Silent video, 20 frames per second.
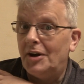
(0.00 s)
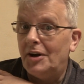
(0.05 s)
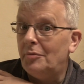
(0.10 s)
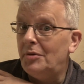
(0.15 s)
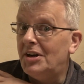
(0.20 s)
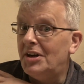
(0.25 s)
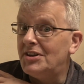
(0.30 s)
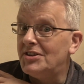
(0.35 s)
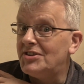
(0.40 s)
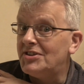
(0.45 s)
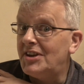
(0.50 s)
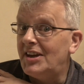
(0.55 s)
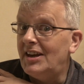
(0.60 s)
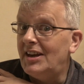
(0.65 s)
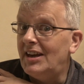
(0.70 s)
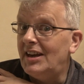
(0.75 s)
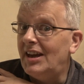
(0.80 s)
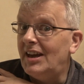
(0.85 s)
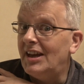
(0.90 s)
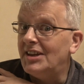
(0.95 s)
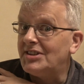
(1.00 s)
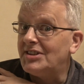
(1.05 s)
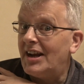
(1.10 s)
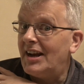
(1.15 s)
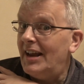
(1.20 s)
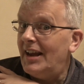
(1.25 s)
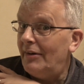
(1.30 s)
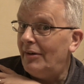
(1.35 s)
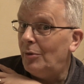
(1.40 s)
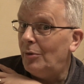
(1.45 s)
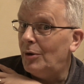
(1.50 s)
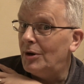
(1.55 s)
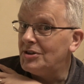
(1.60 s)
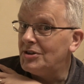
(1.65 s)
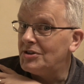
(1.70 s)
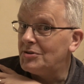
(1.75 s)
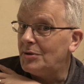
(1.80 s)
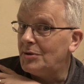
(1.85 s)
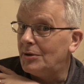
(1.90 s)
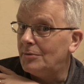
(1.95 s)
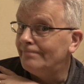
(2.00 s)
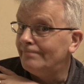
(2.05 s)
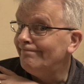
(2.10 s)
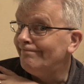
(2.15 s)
and we can see exactly how it works as well.